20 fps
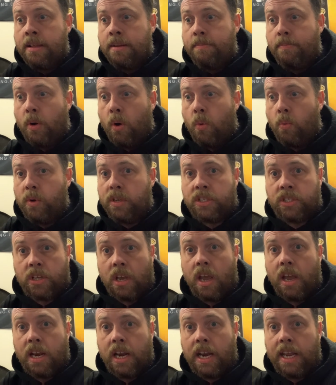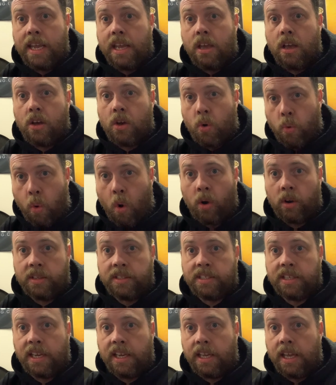but we're certainly
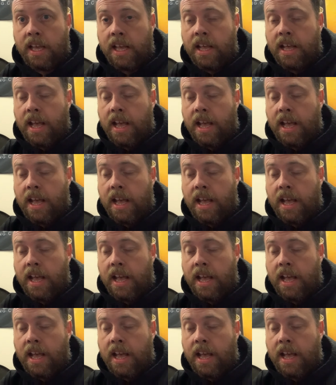quality,